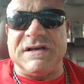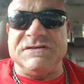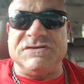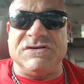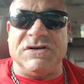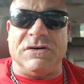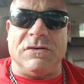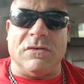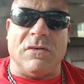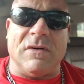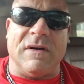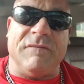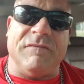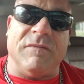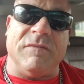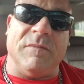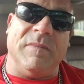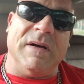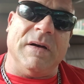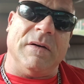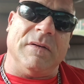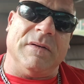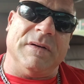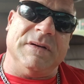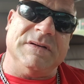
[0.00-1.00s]
you don't have a
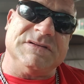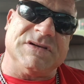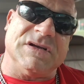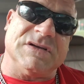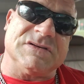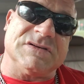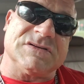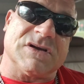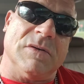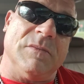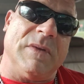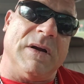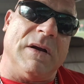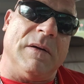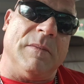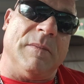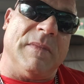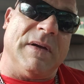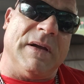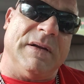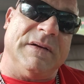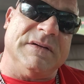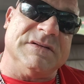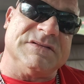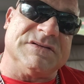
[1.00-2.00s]
belt. He says, come here,
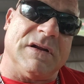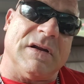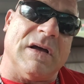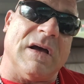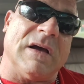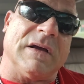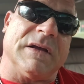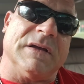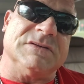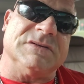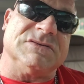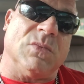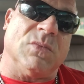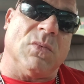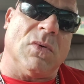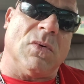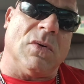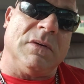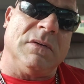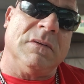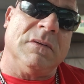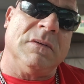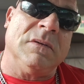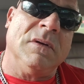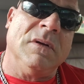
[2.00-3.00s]
man. He said, I'll get you one.